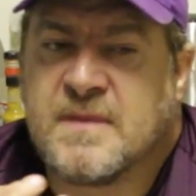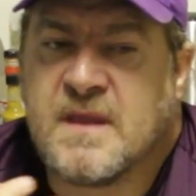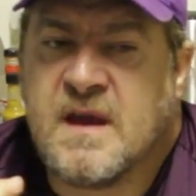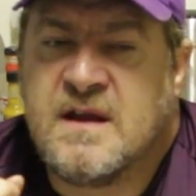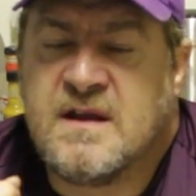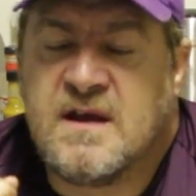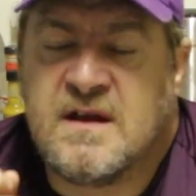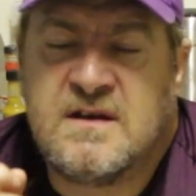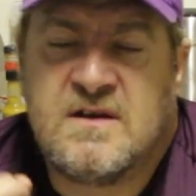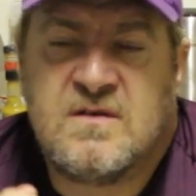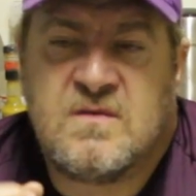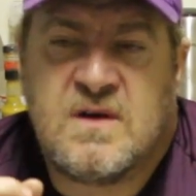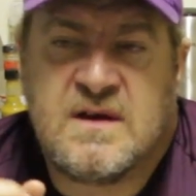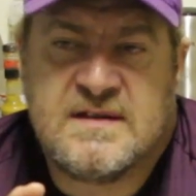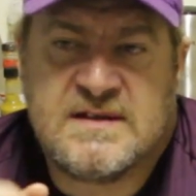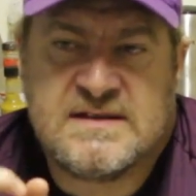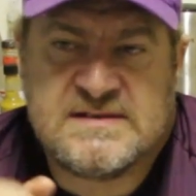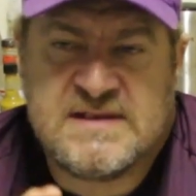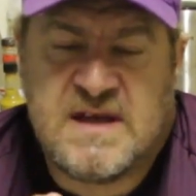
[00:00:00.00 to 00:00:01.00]
And I know why
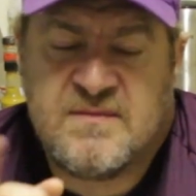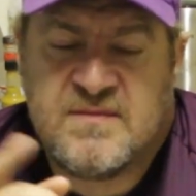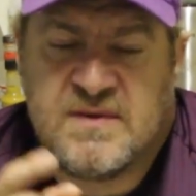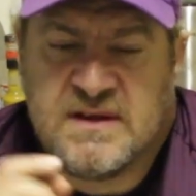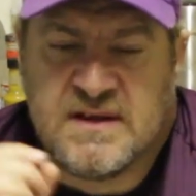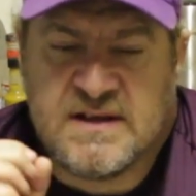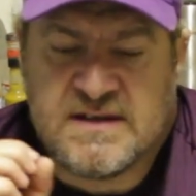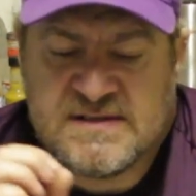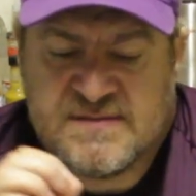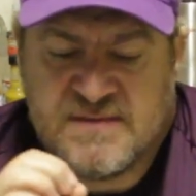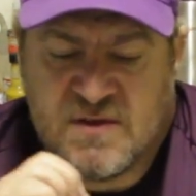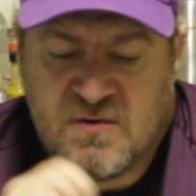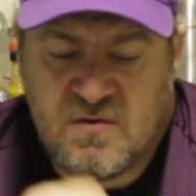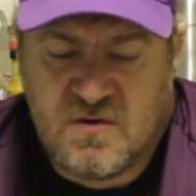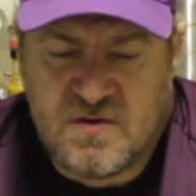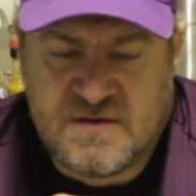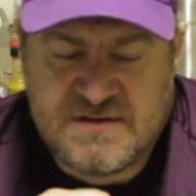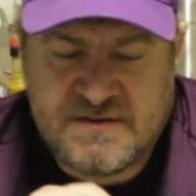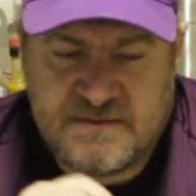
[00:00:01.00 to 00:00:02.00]
that's happening is
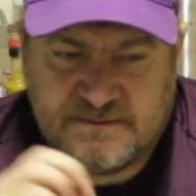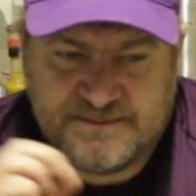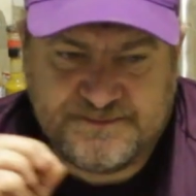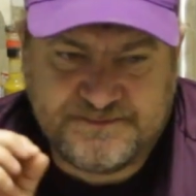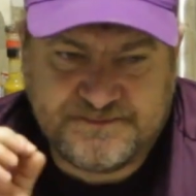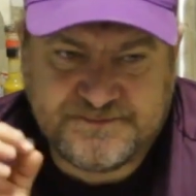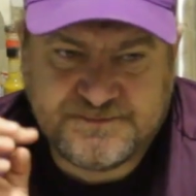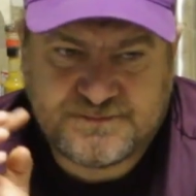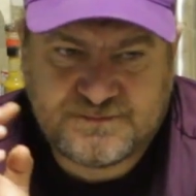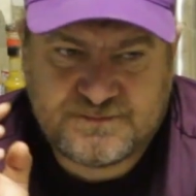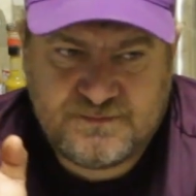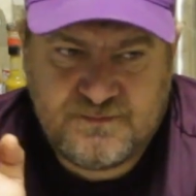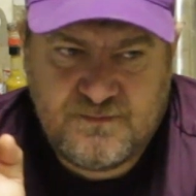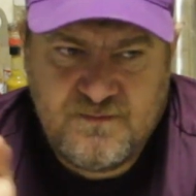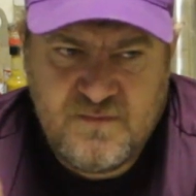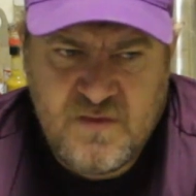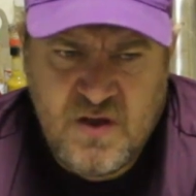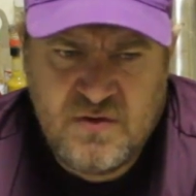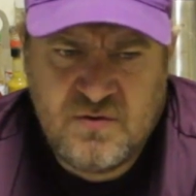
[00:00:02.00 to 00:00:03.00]
because
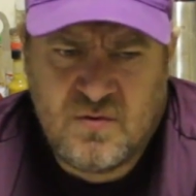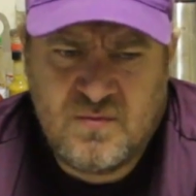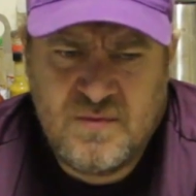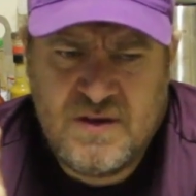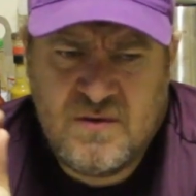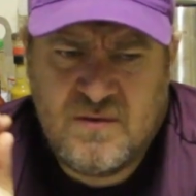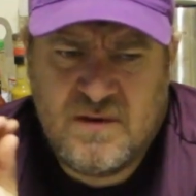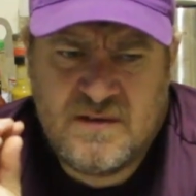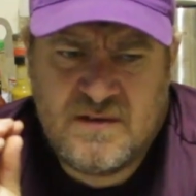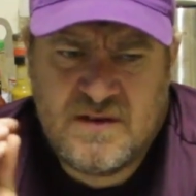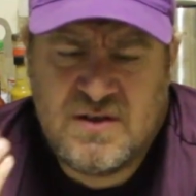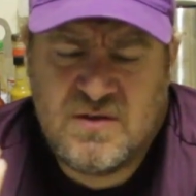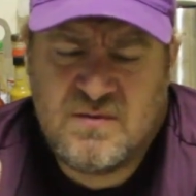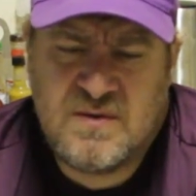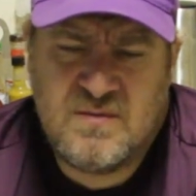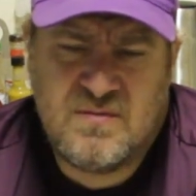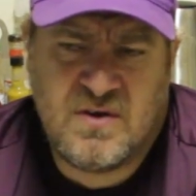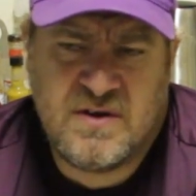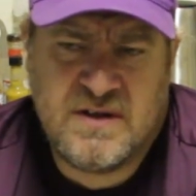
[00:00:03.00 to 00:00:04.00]
normally when the
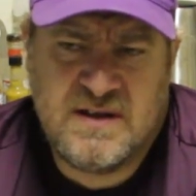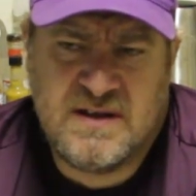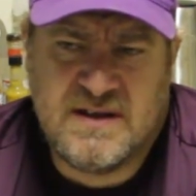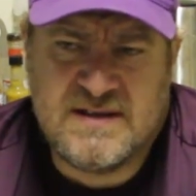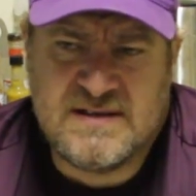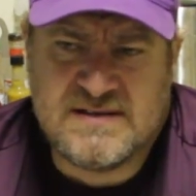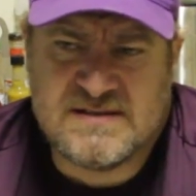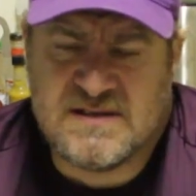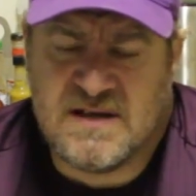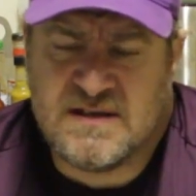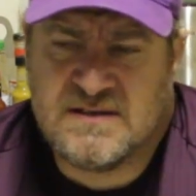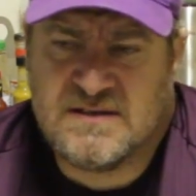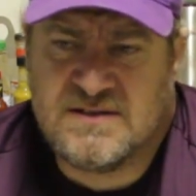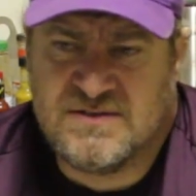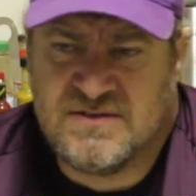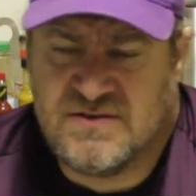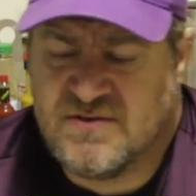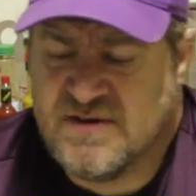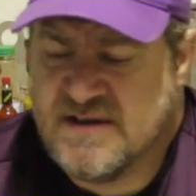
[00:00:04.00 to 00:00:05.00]
human body is under
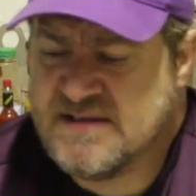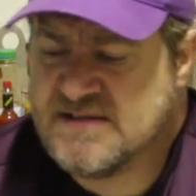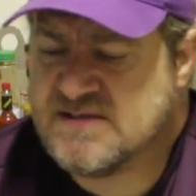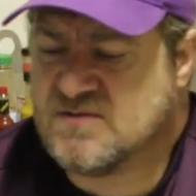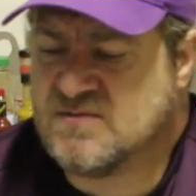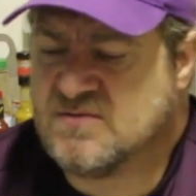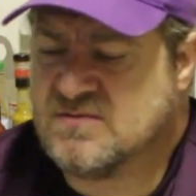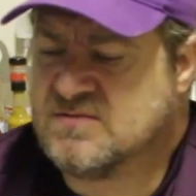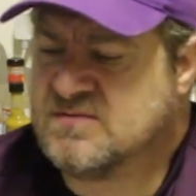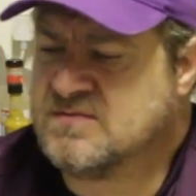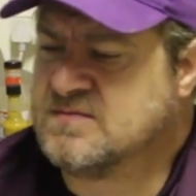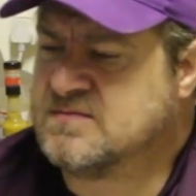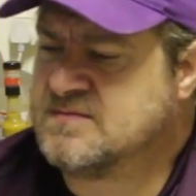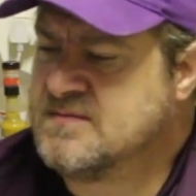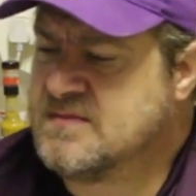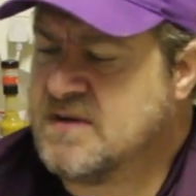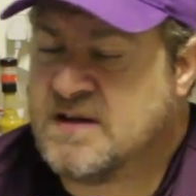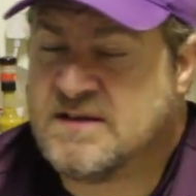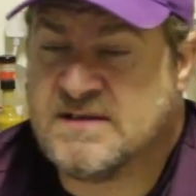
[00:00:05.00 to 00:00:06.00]
duress or
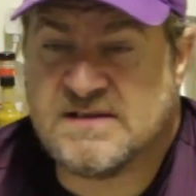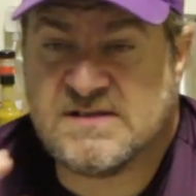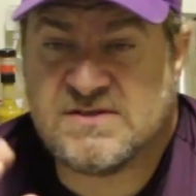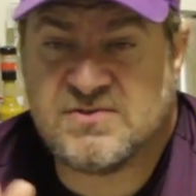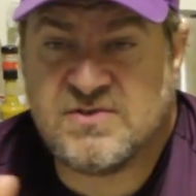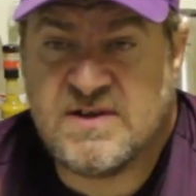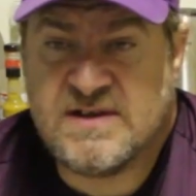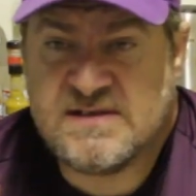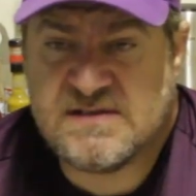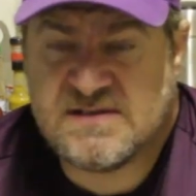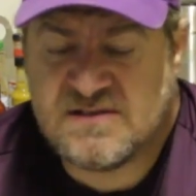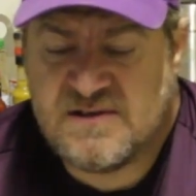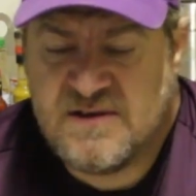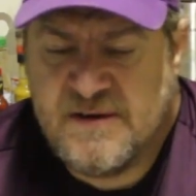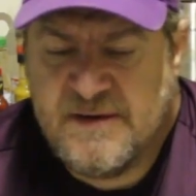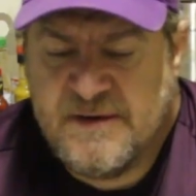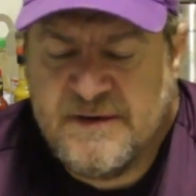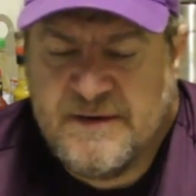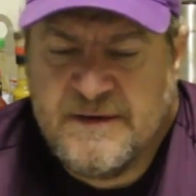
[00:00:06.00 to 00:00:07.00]
under stress,
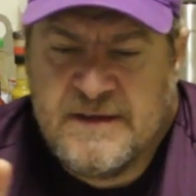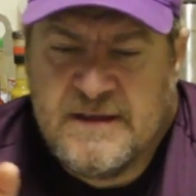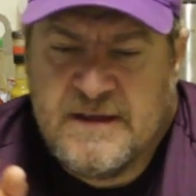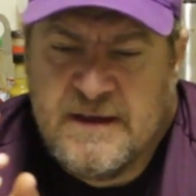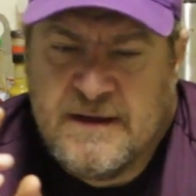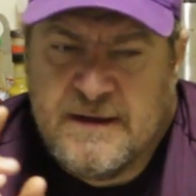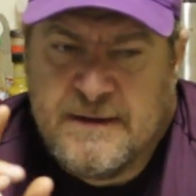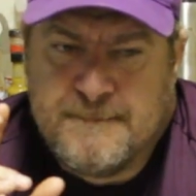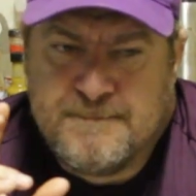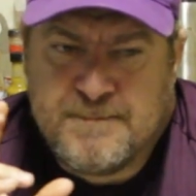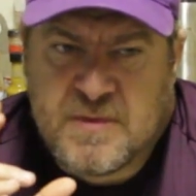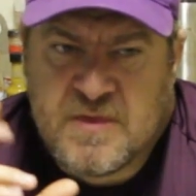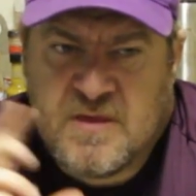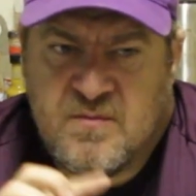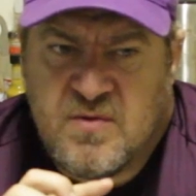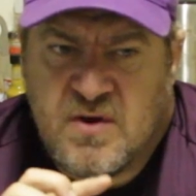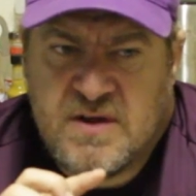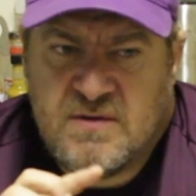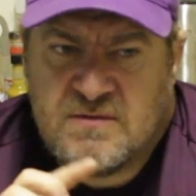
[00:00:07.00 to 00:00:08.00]
the
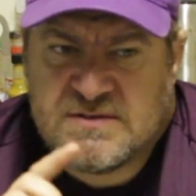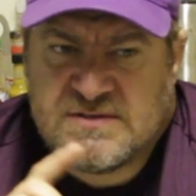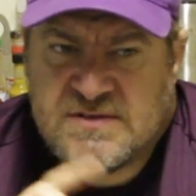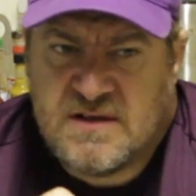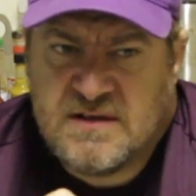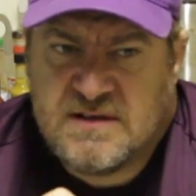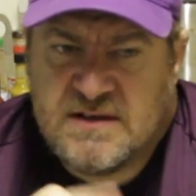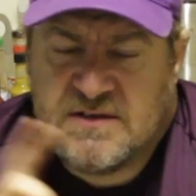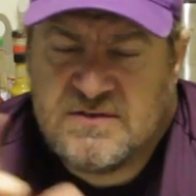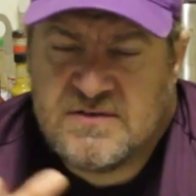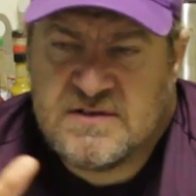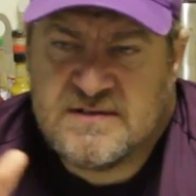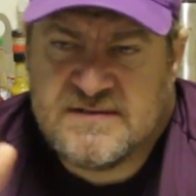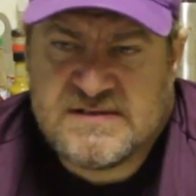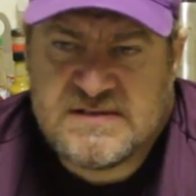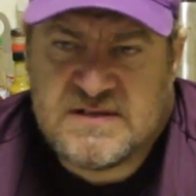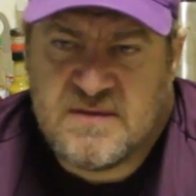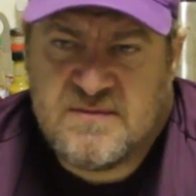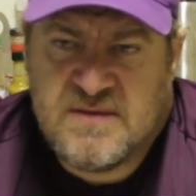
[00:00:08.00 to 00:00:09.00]
body will try and get rid of
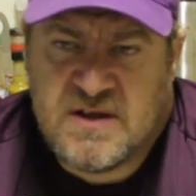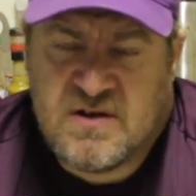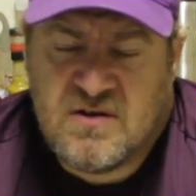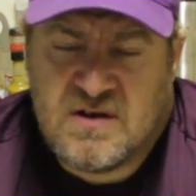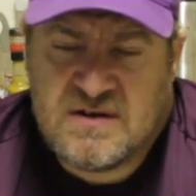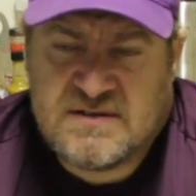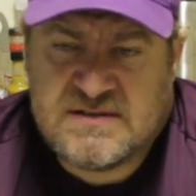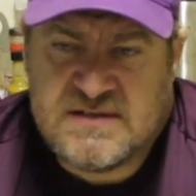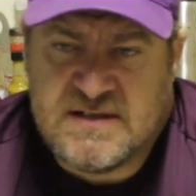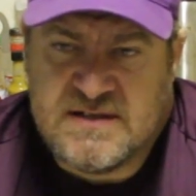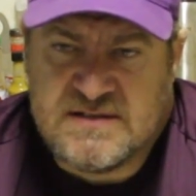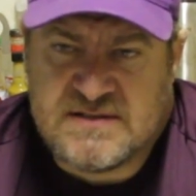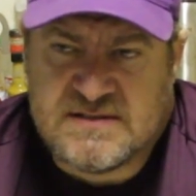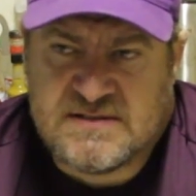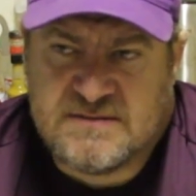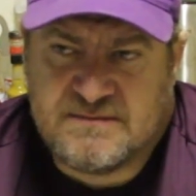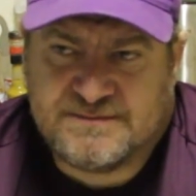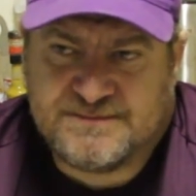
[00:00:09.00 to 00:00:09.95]
stomach contents